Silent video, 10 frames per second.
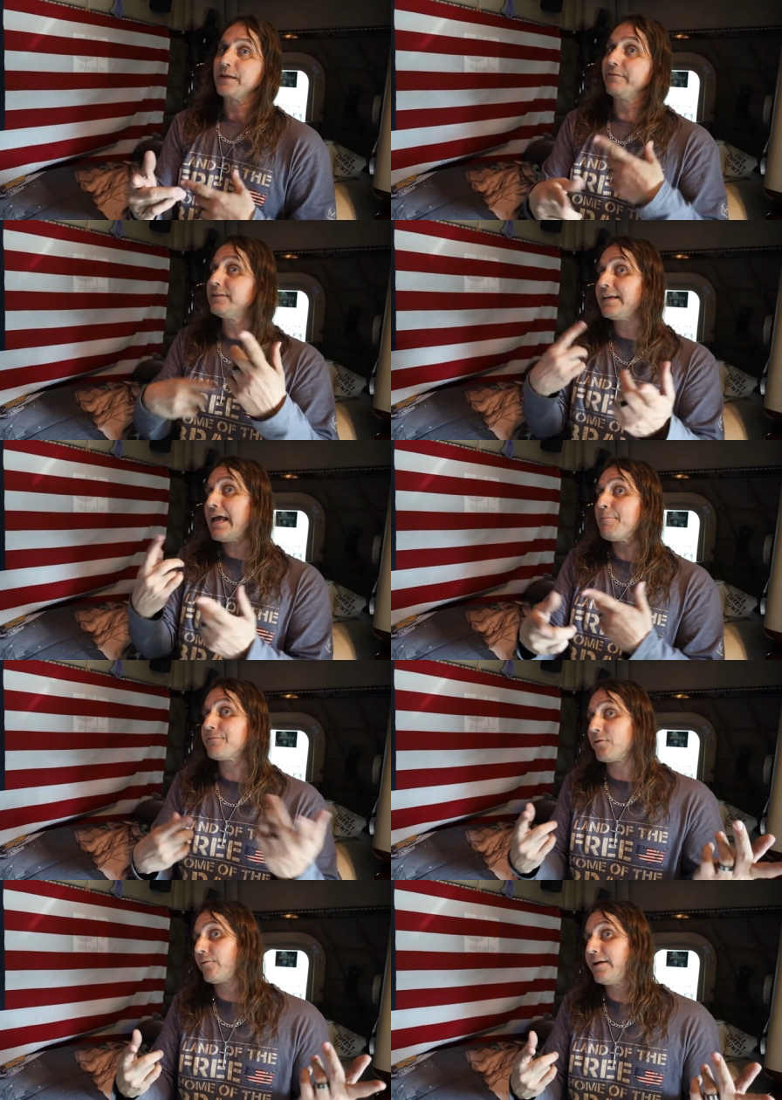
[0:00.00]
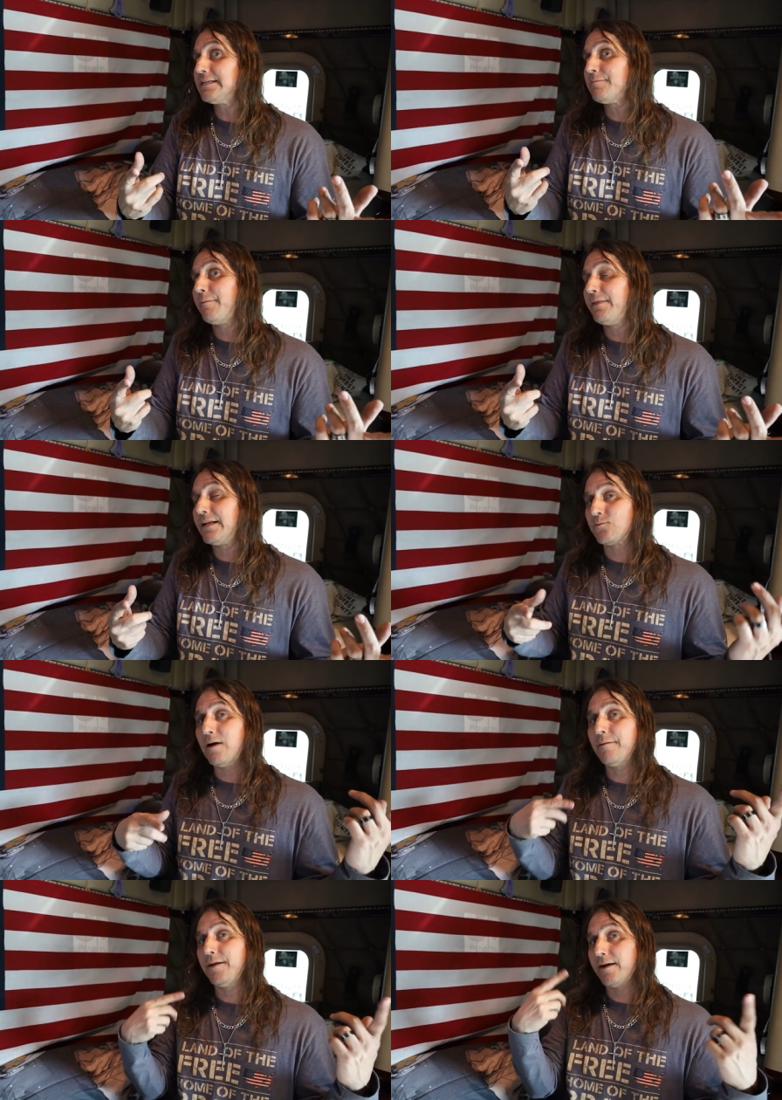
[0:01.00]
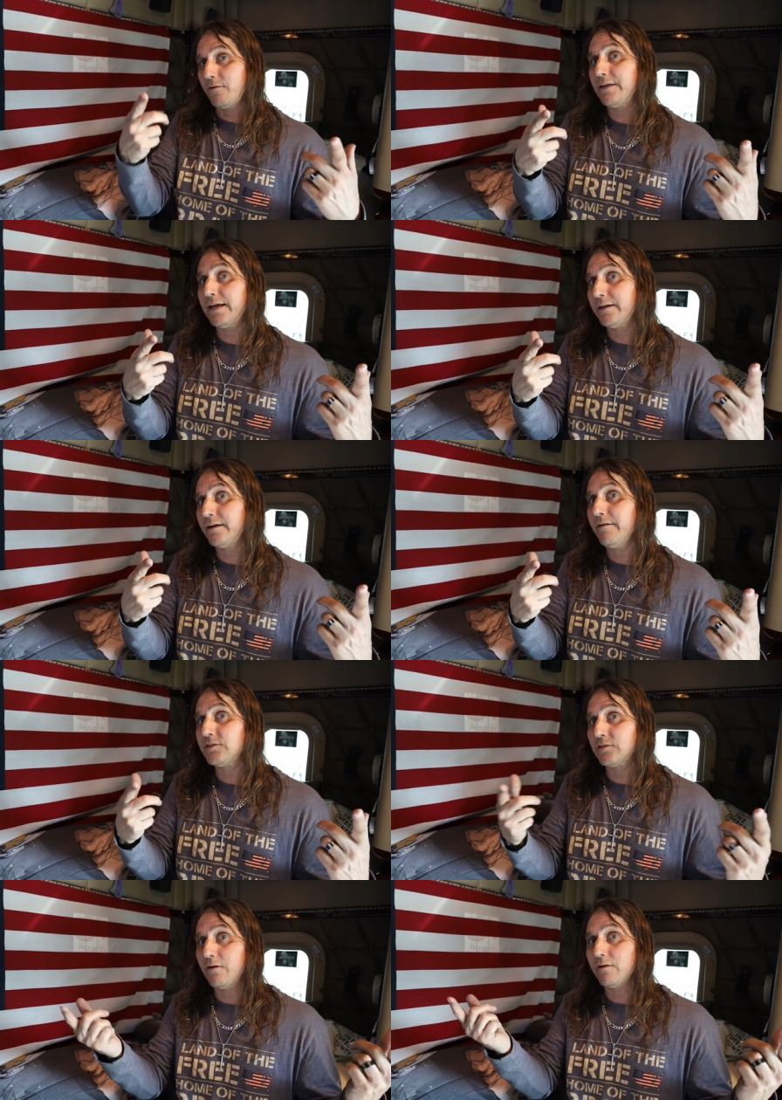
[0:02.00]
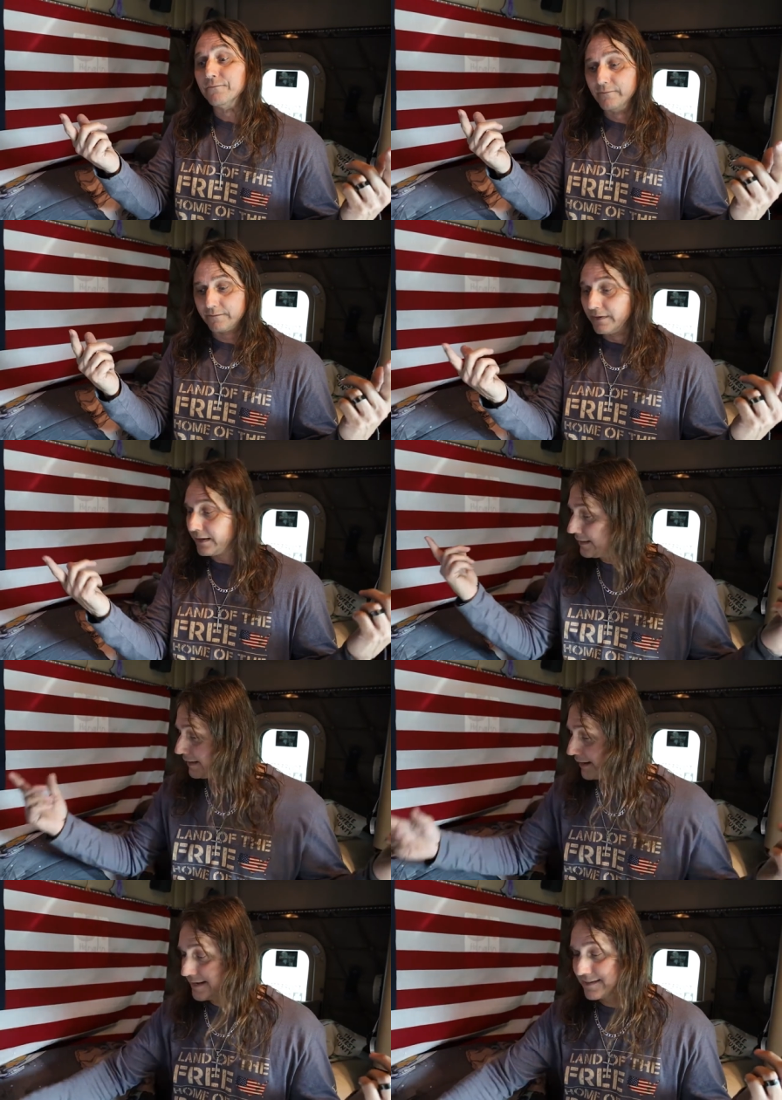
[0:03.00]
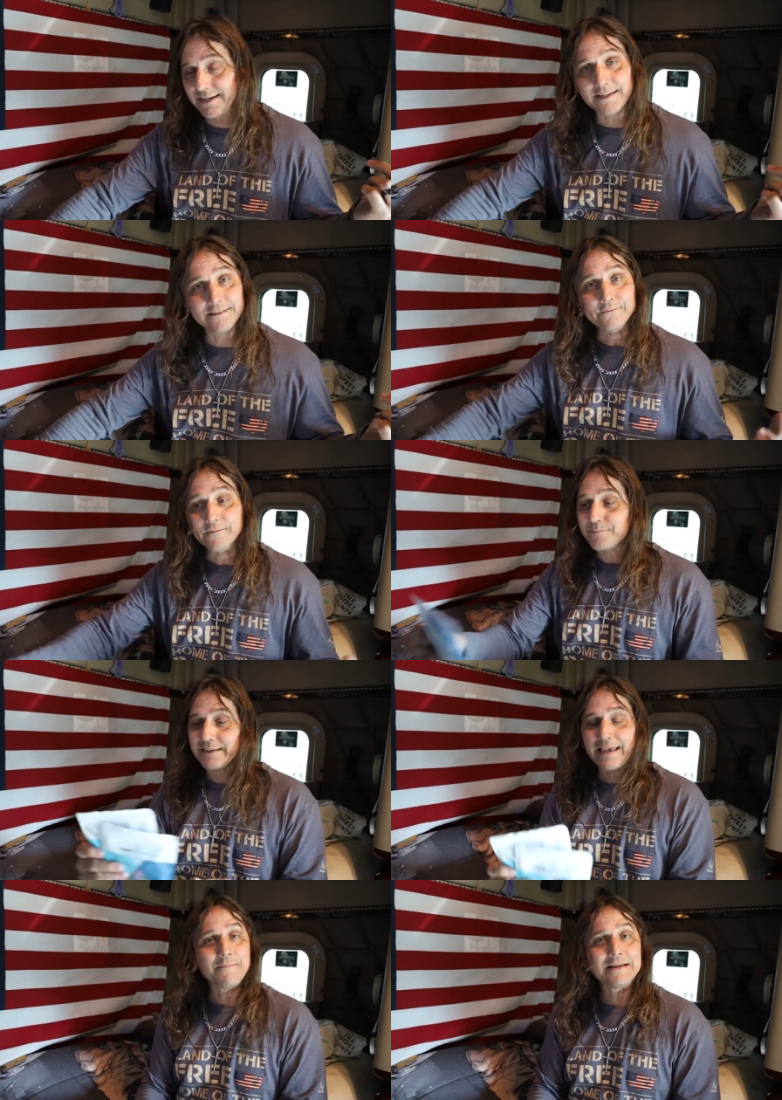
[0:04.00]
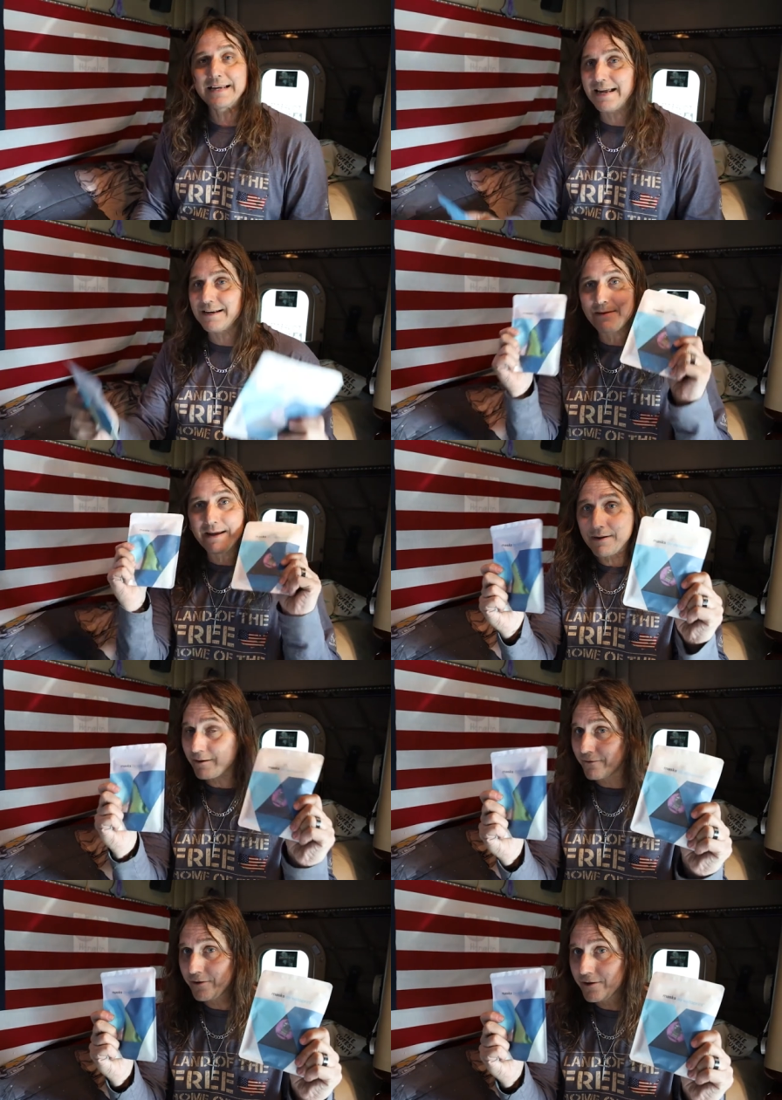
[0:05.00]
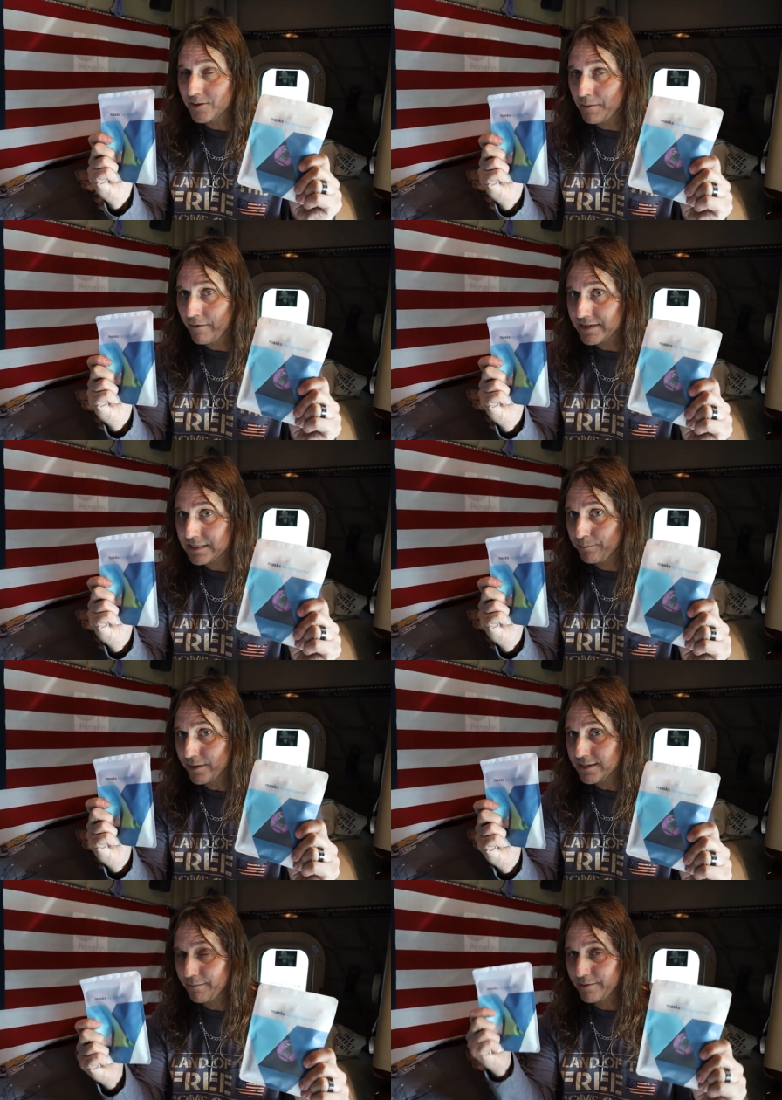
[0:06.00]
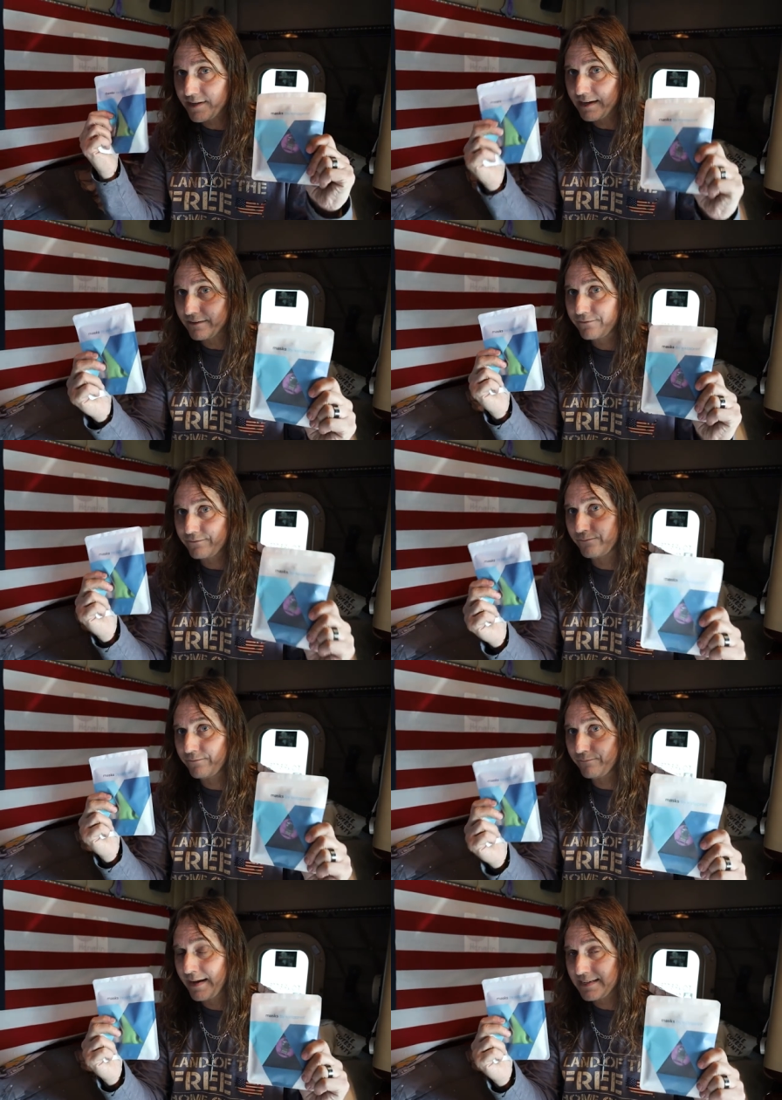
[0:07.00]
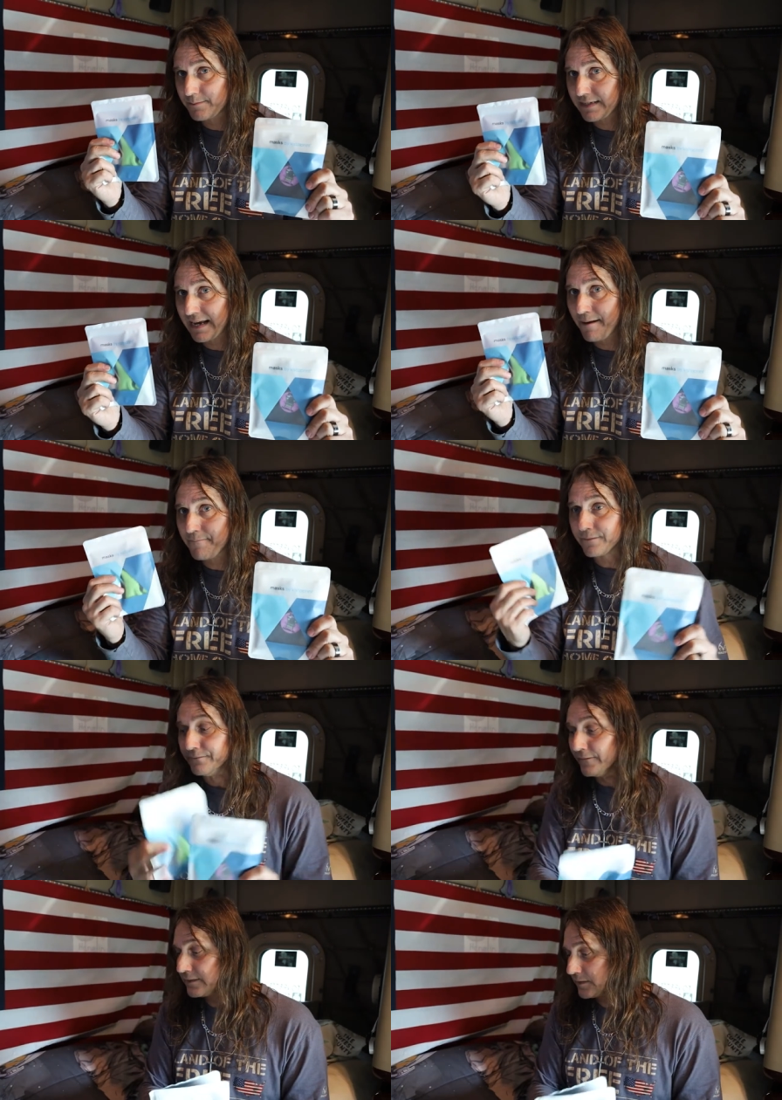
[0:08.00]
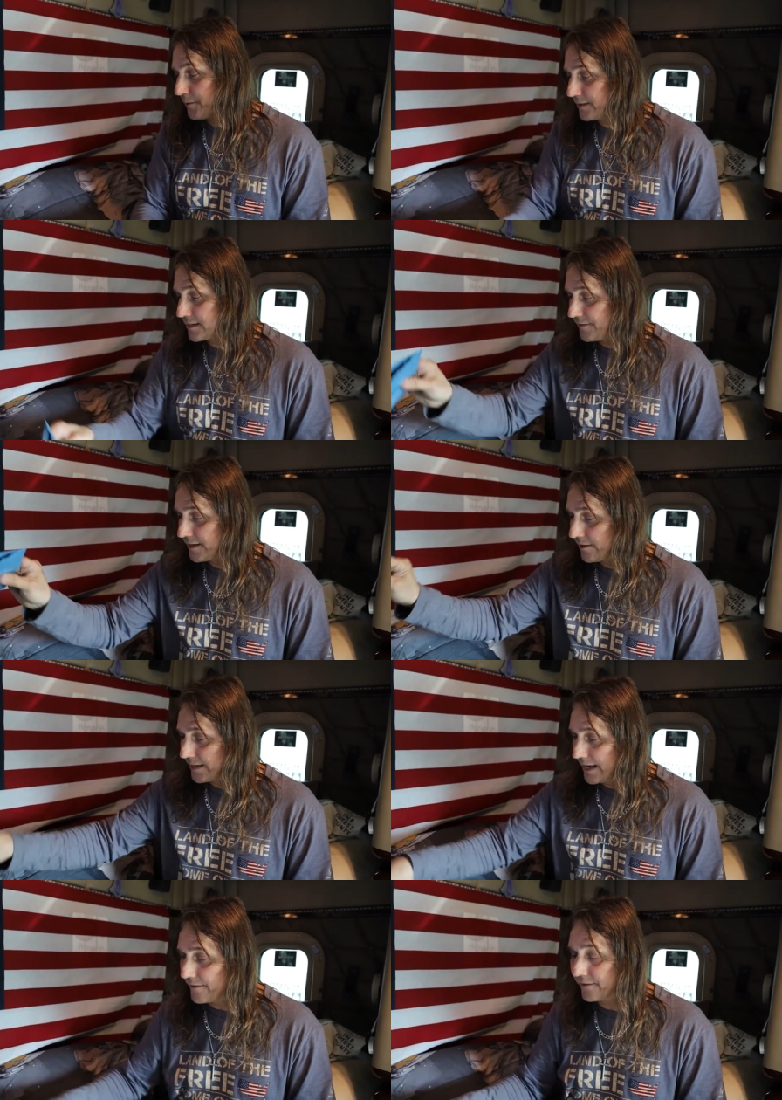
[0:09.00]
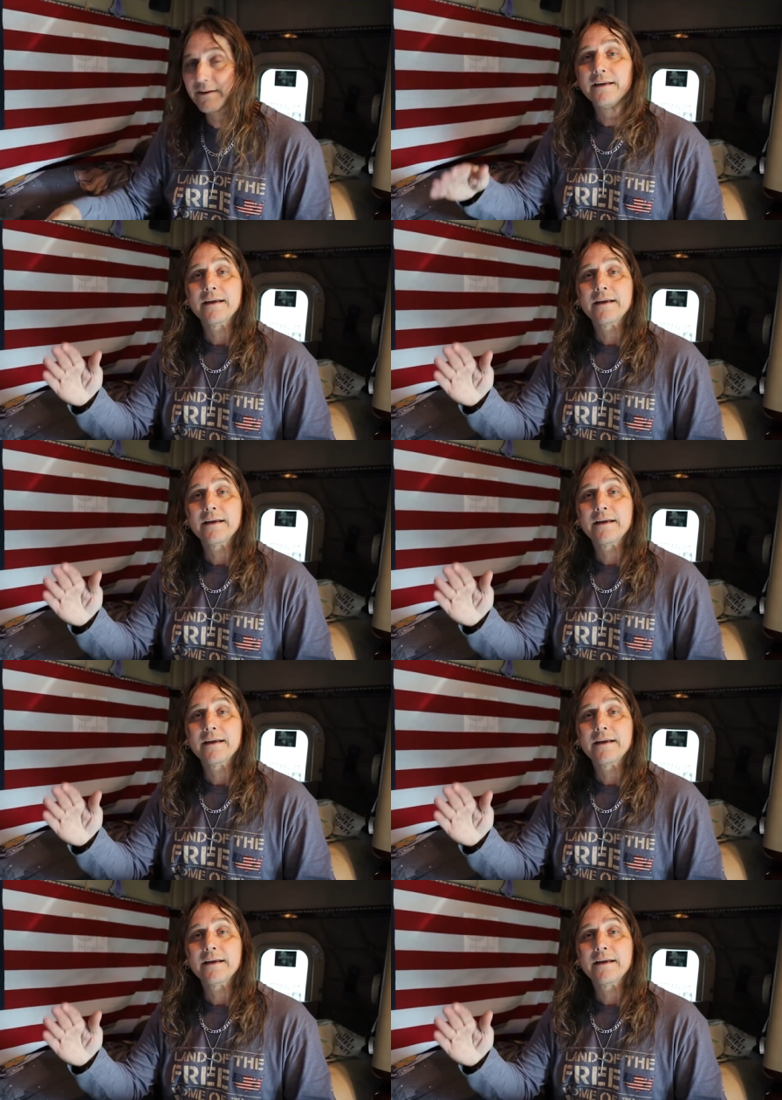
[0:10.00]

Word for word: Everything happens for a reason. Maybe that's why I'm not on that load. So, like I said, gave me time to make my reviews on my Vista Prints. I've been trying to make some time to put this video together.